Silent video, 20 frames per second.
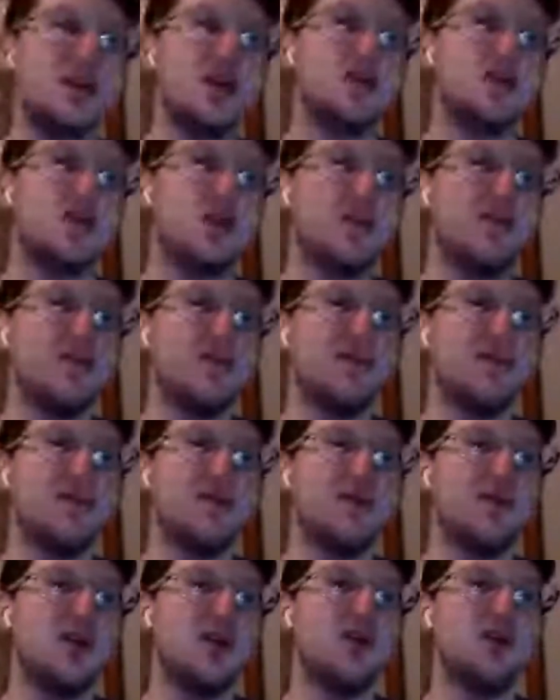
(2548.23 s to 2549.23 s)
If you
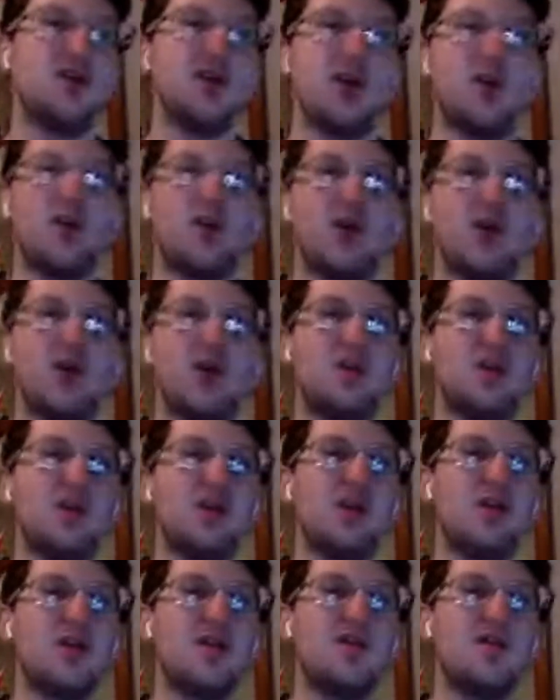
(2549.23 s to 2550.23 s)
catch up
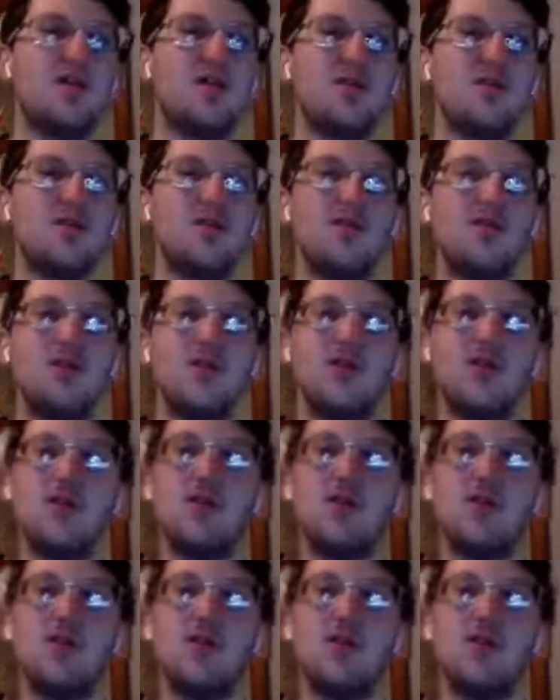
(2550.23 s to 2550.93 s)
on Cold Blooded